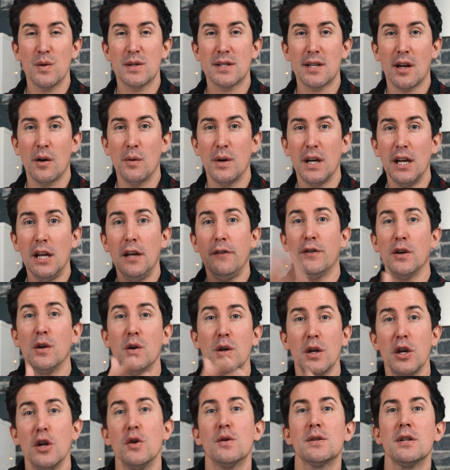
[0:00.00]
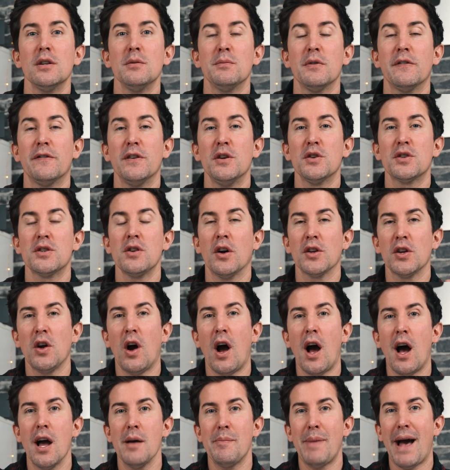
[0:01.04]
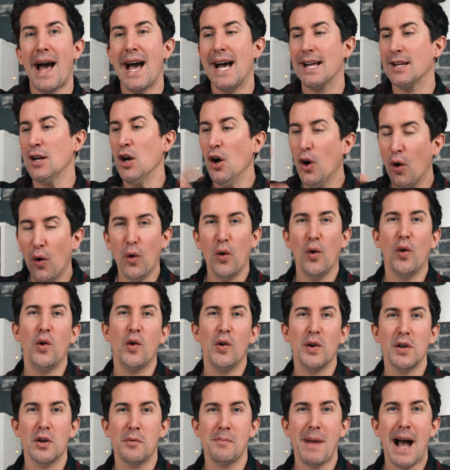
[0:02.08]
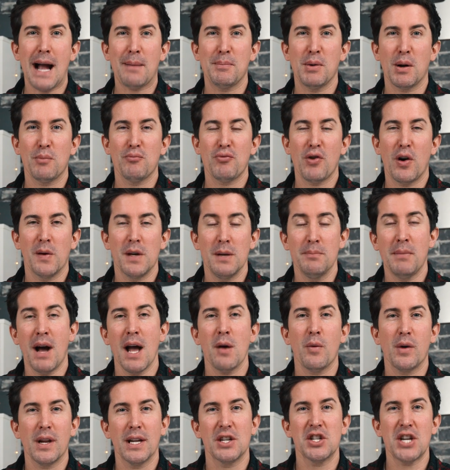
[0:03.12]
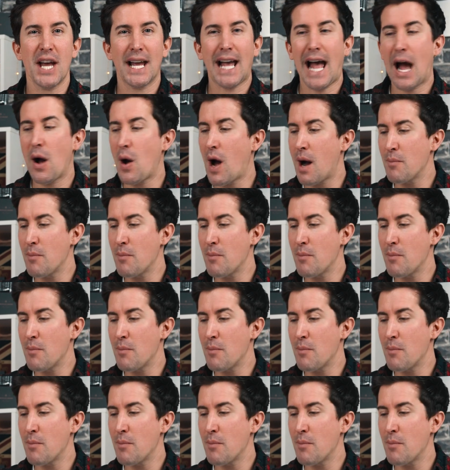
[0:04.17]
So if you use LumaFusion on your iPad or your MacBook Pro, you might wanna check out